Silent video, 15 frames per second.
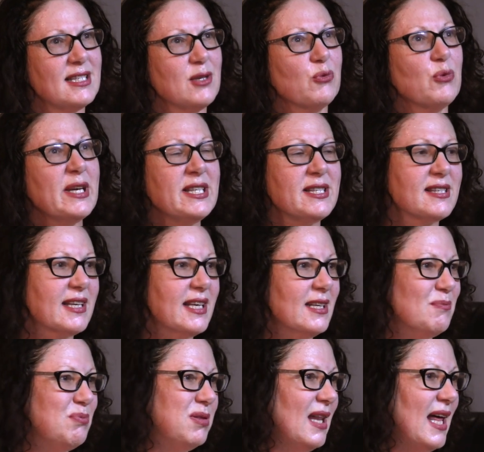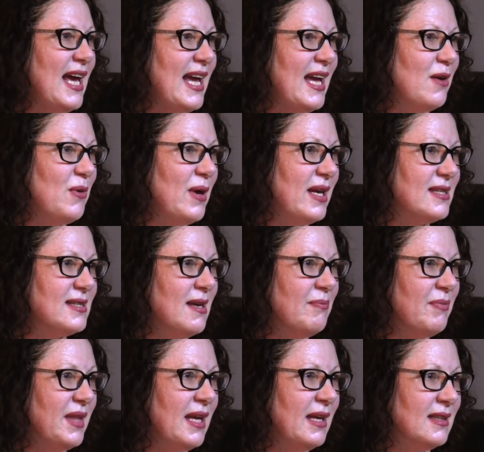risk in a play where
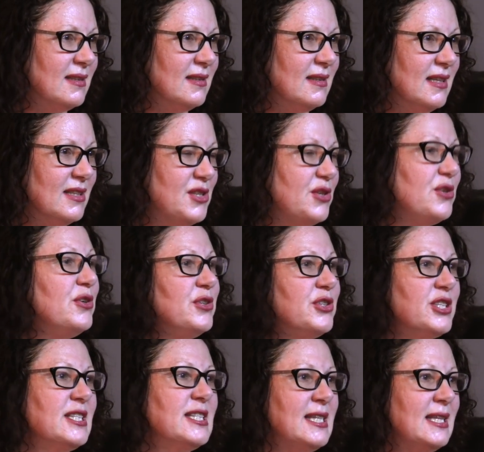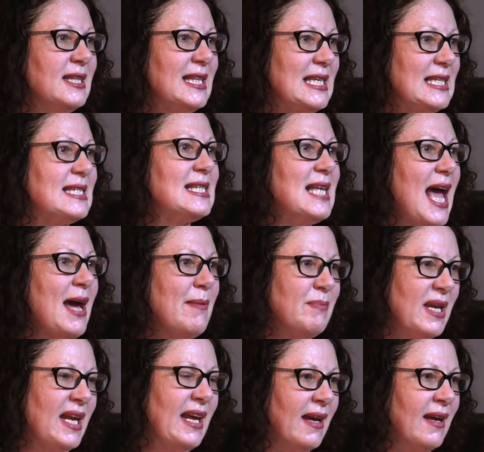something as huge as this
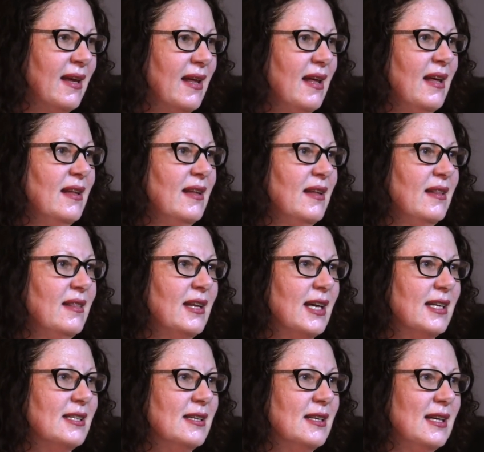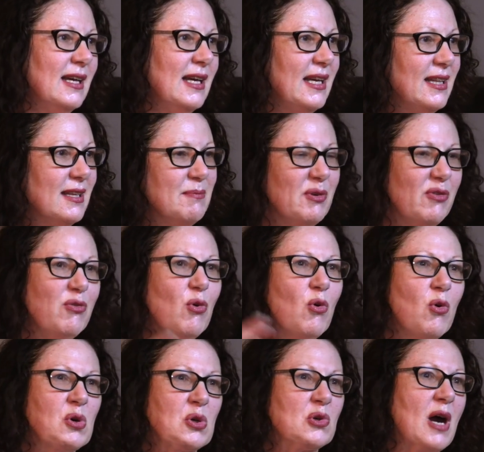happening that either
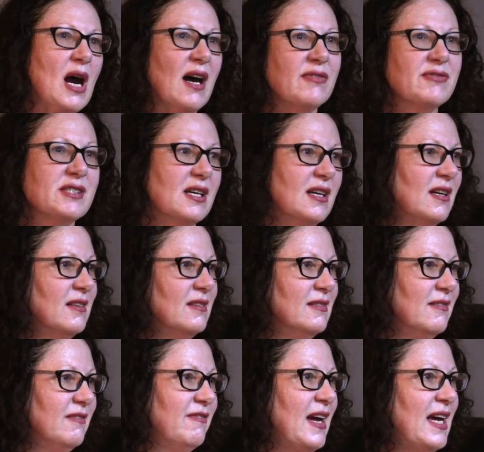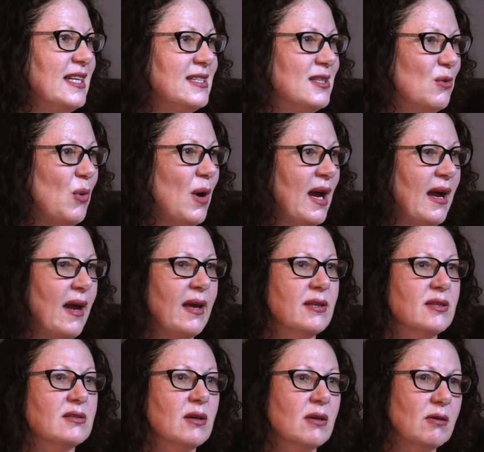before or after fades away.
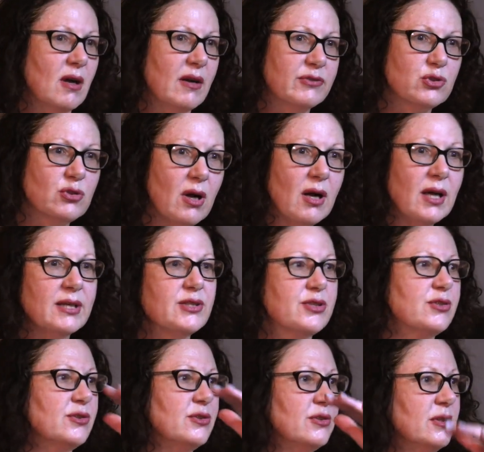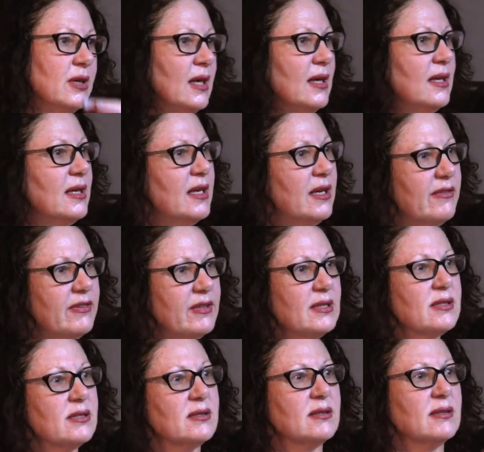So I've tried to give it